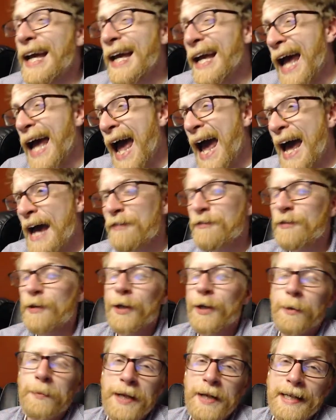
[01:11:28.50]
After
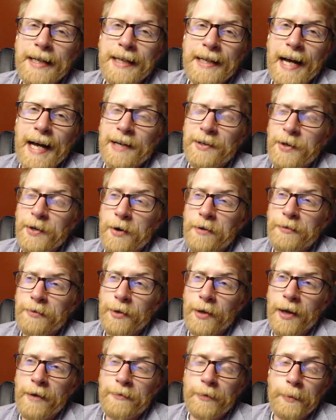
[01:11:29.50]
you beat it, I don't know if
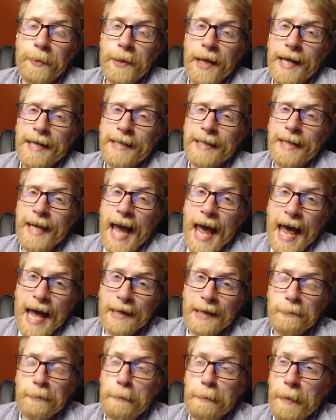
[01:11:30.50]
you'll ever play it
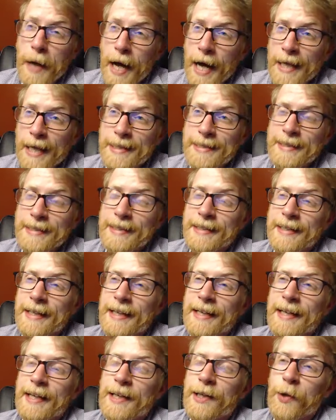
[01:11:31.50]
again, but
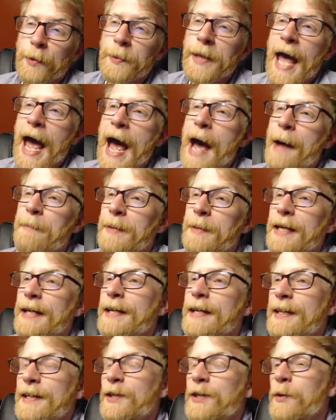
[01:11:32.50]
you'll be happy.
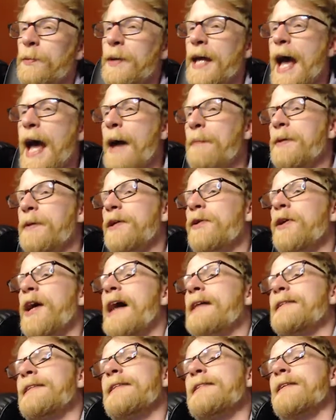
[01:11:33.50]
You'll be happy you
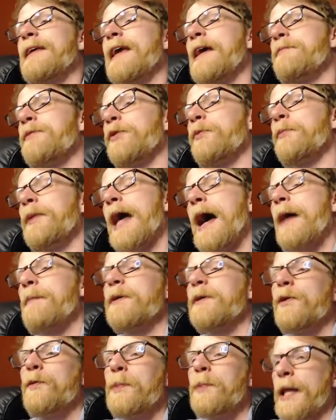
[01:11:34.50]
got this game. You'll be
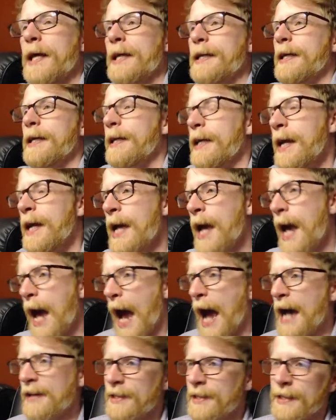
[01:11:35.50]
happy you played it.
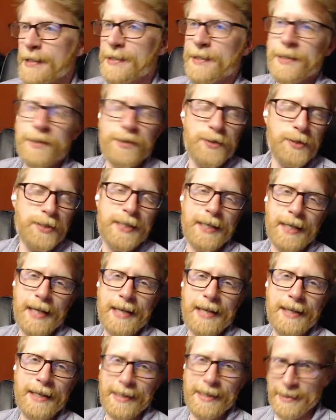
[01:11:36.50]
I think it's interesting.
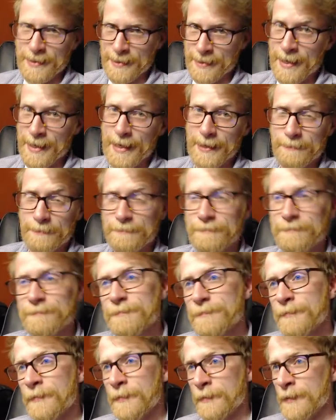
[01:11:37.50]
I think it's neat.
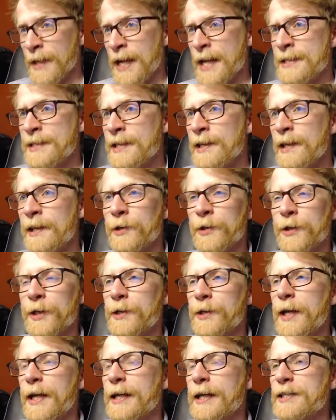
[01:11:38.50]
It's a little
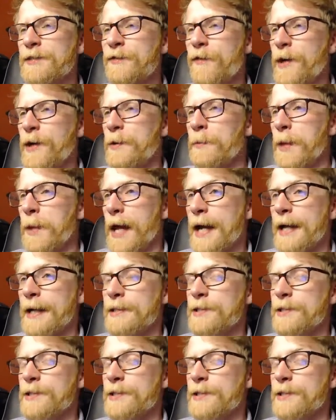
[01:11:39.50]
unique. It's fun to play.